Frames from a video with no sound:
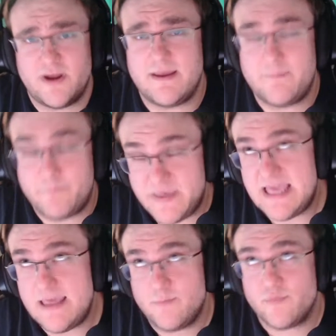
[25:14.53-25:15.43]

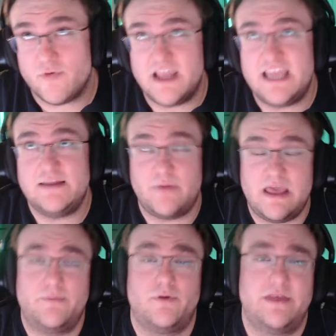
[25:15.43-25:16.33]
be bringing
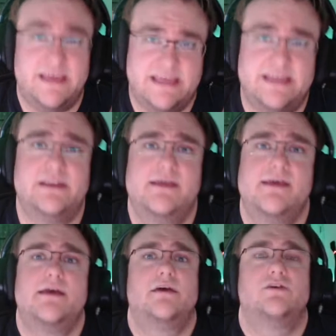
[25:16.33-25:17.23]
people in
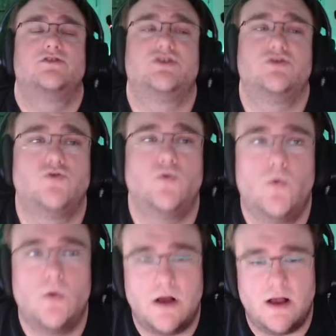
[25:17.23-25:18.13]
to
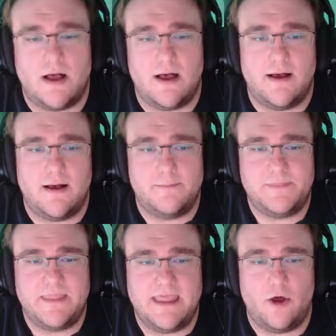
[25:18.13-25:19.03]

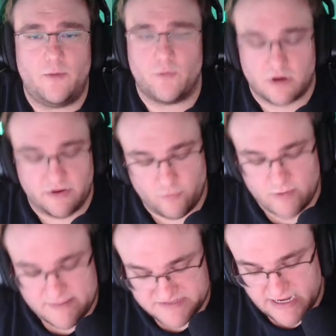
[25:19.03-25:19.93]
help work on the
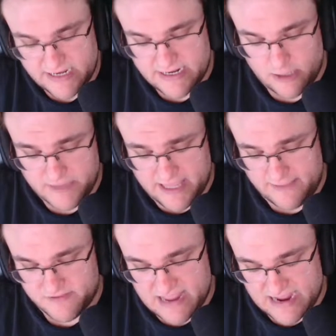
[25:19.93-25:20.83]
website, help keep
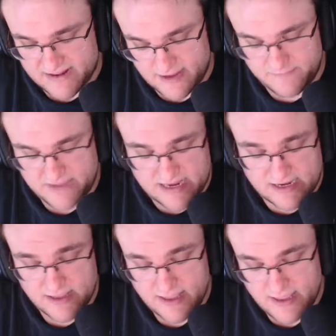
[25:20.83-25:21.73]
stats
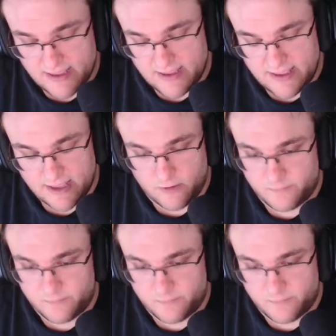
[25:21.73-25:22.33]
updated, help